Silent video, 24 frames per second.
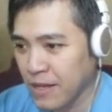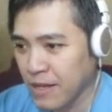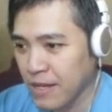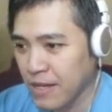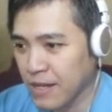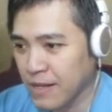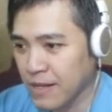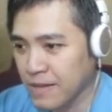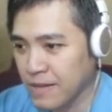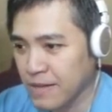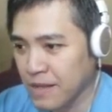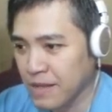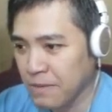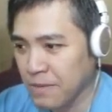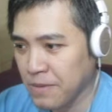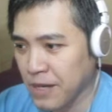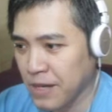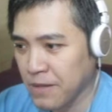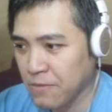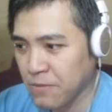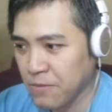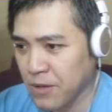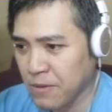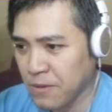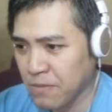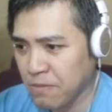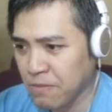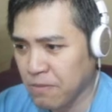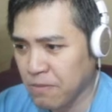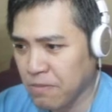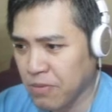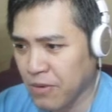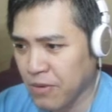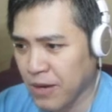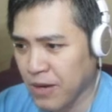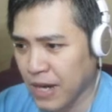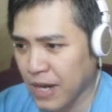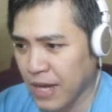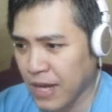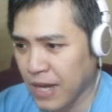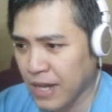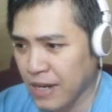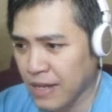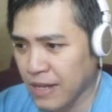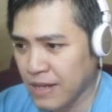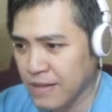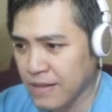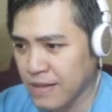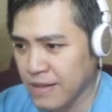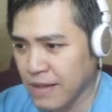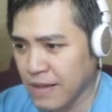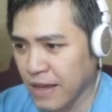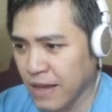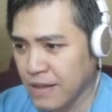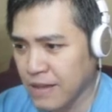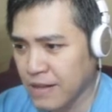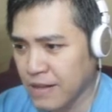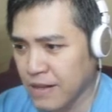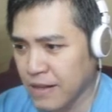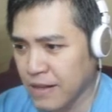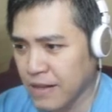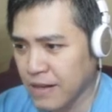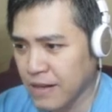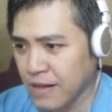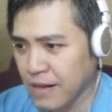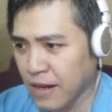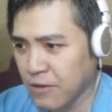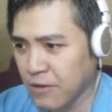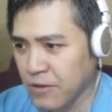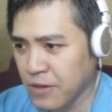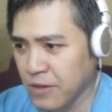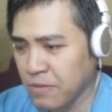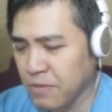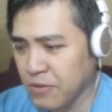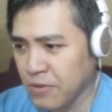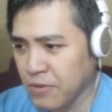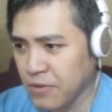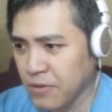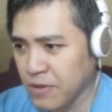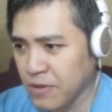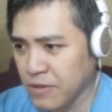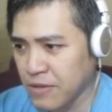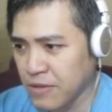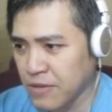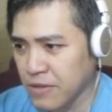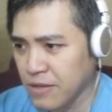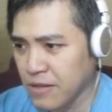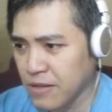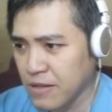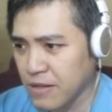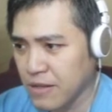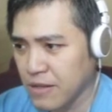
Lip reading: in the seabed where brine is gathering in clouded pools.